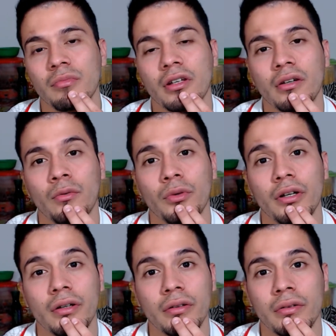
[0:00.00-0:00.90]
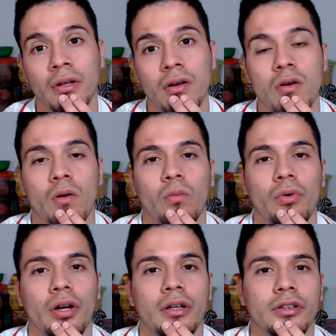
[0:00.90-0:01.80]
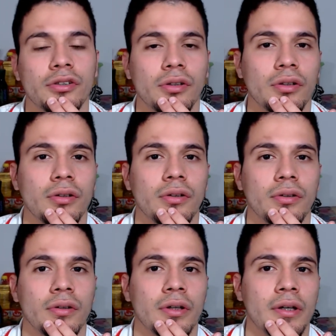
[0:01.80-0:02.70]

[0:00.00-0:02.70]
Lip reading: because we are so